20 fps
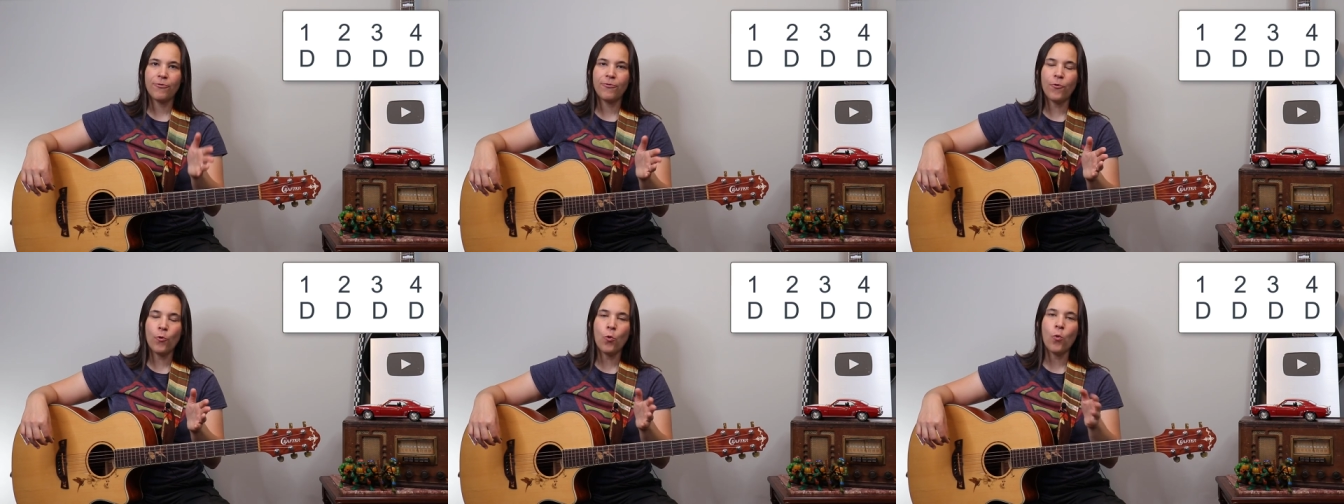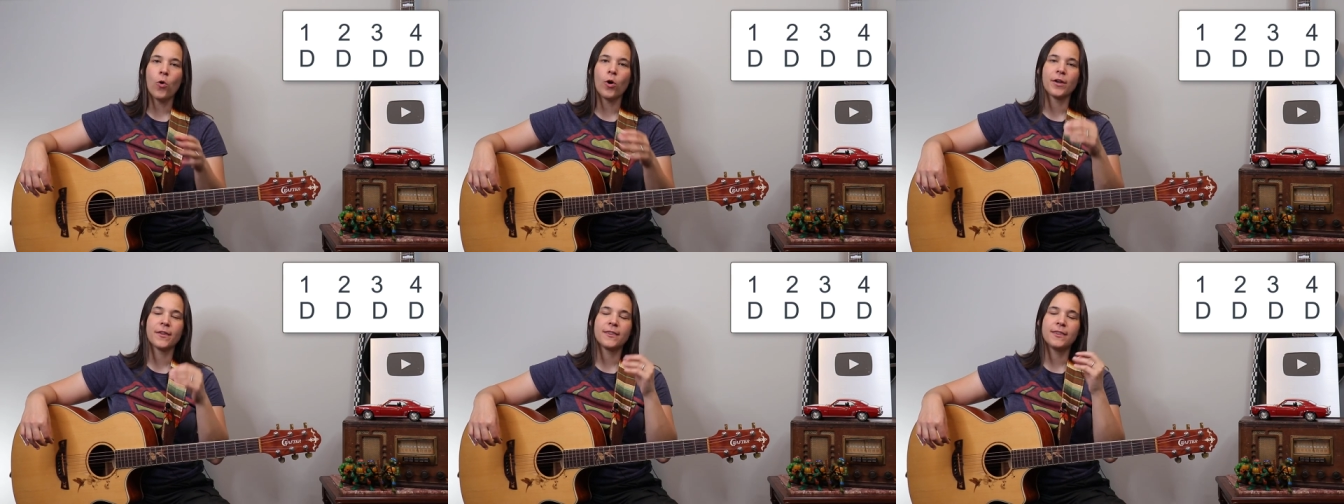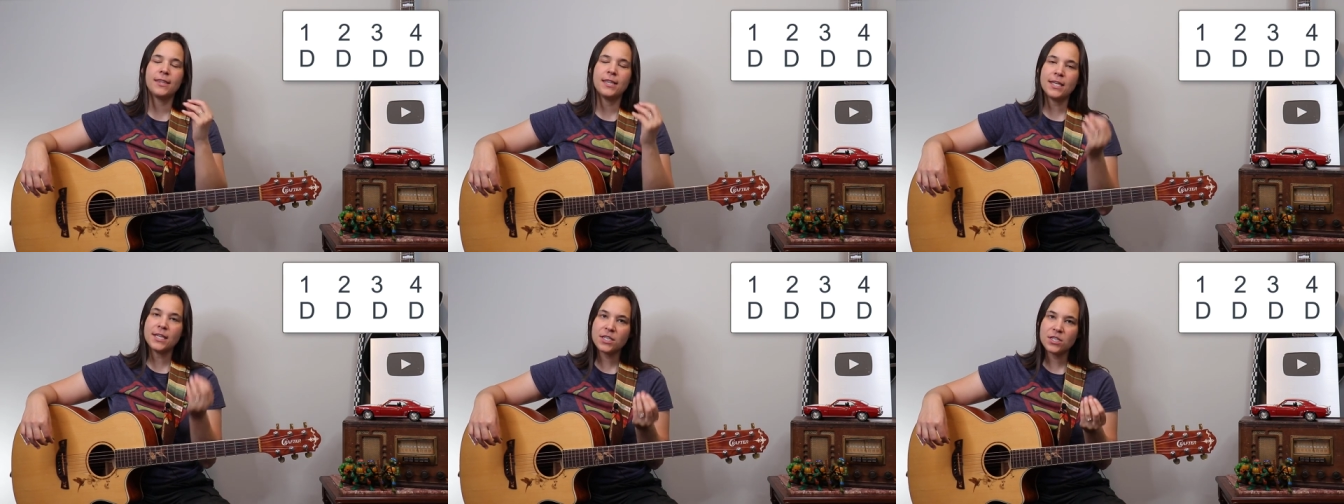four.
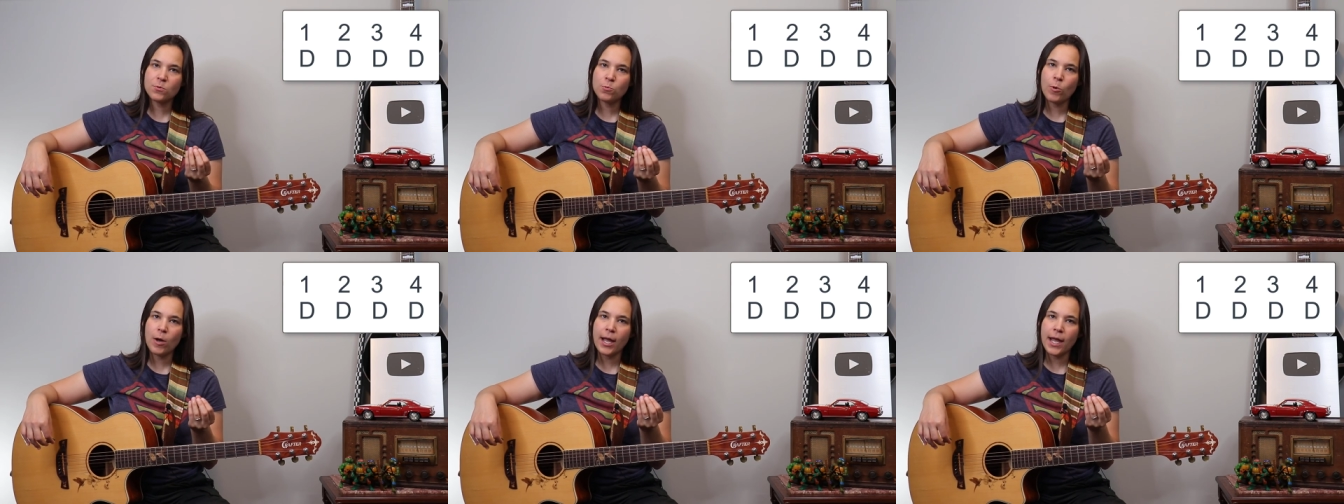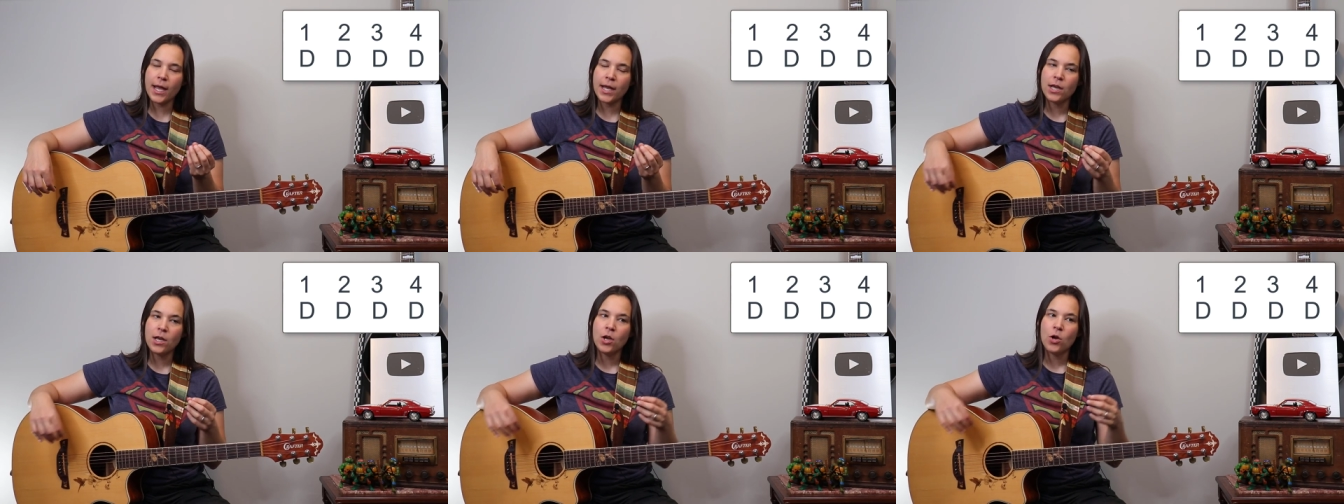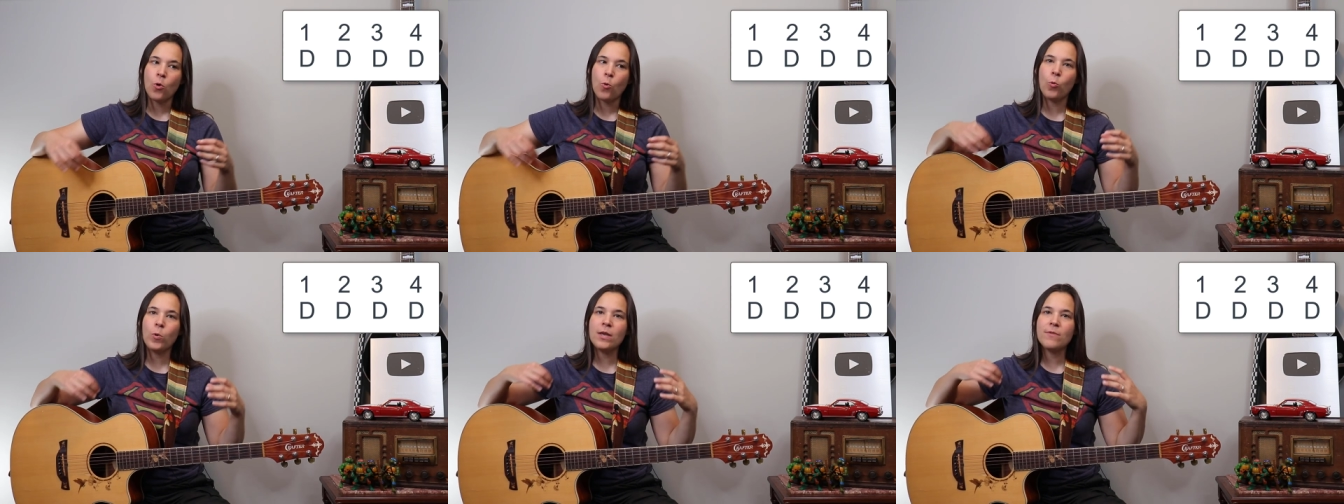This way
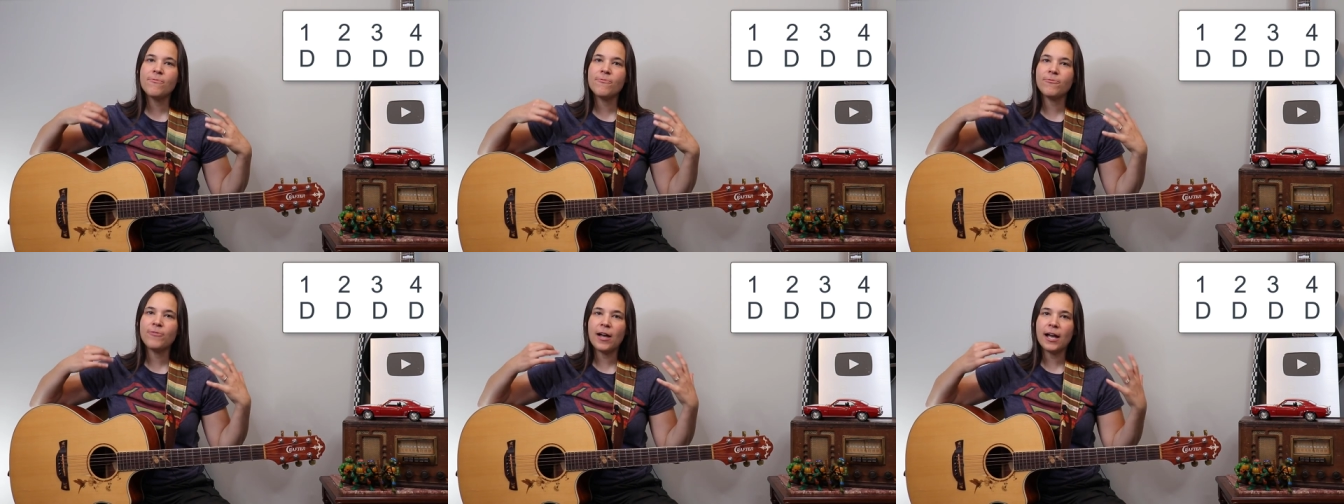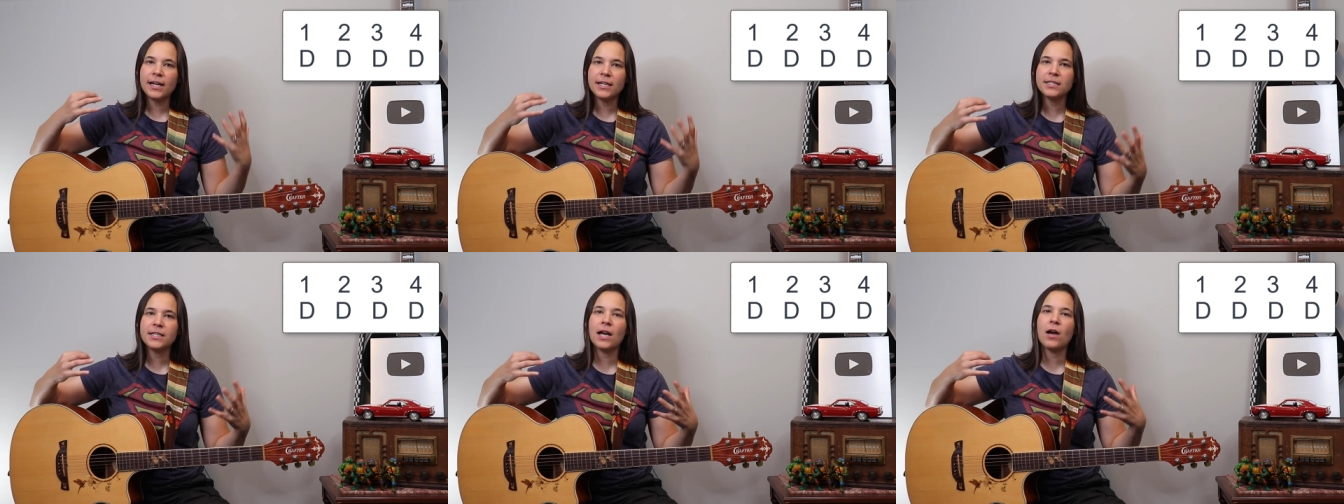we find